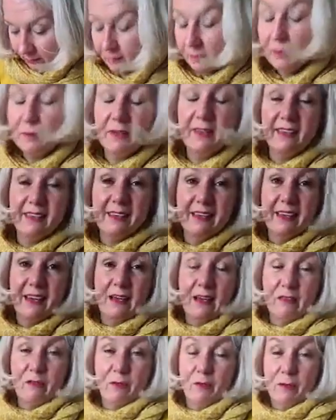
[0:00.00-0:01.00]
Oh
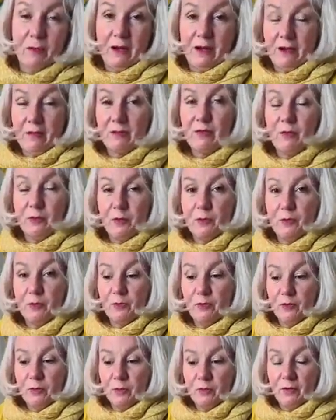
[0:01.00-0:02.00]
yeah, that's what our school
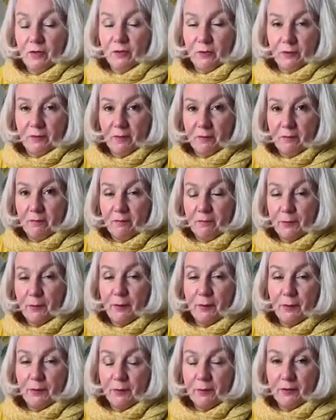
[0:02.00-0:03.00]
uniform was a
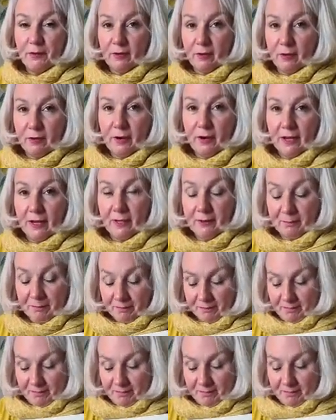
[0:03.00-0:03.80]
maroon and grey.